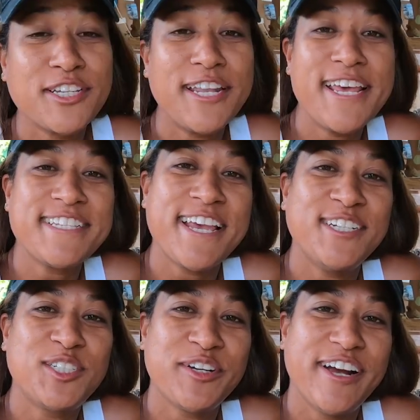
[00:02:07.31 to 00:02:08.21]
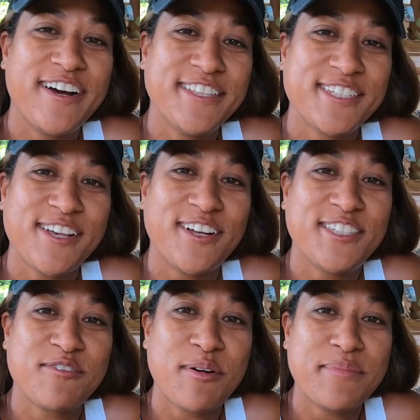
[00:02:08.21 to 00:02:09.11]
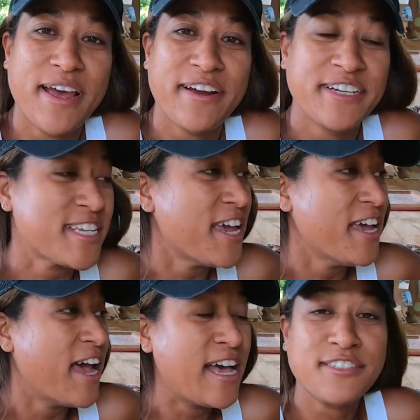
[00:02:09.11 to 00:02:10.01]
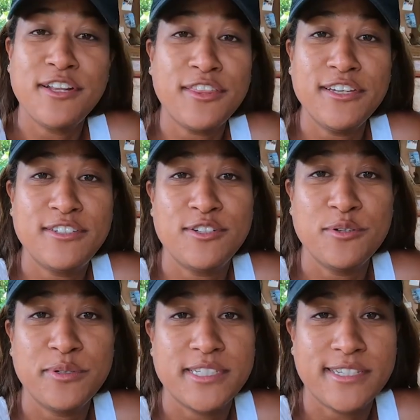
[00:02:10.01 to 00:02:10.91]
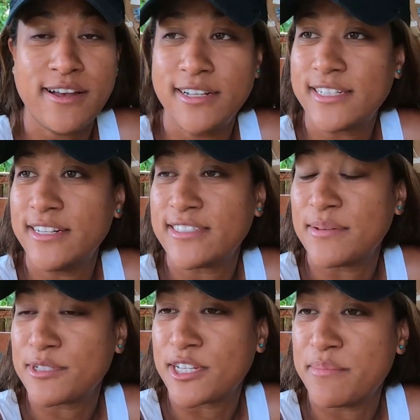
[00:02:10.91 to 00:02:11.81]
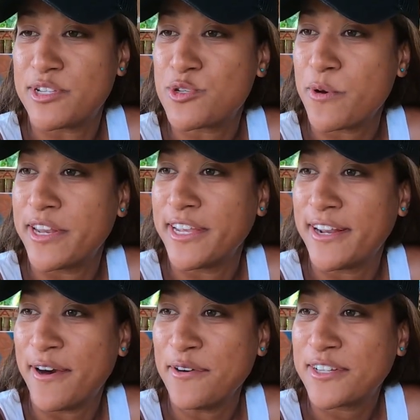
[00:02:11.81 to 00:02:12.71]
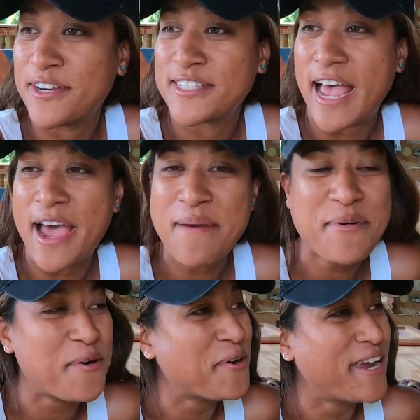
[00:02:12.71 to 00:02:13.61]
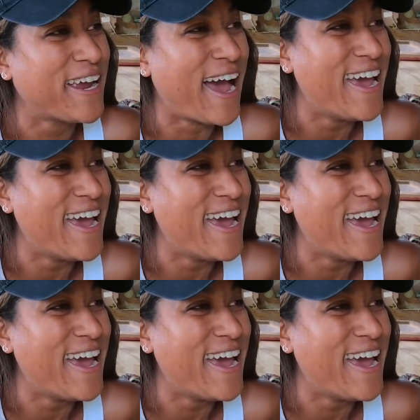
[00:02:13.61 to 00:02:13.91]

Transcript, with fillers: Today's entry on the Salty Rum Diaries has nothing to do with salt unless I'm just gonna be sweating it out because I'm going